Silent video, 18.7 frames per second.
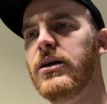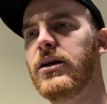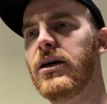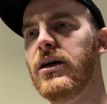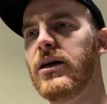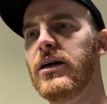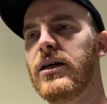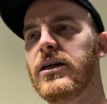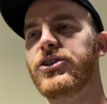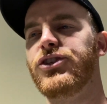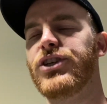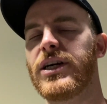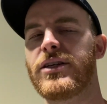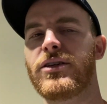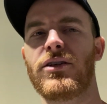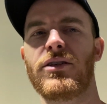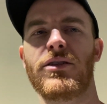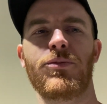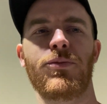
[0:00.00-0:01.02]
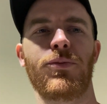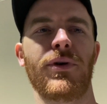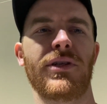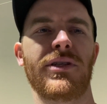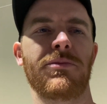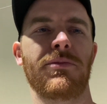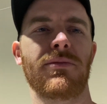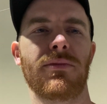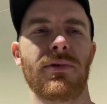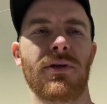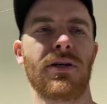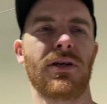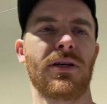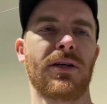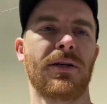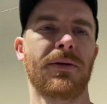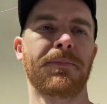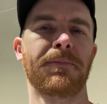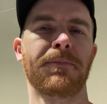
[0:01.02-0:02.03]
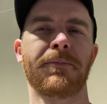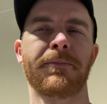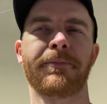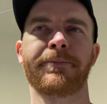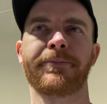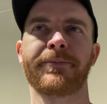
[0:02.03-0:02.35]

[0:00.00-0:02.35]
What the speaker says: injectors, put some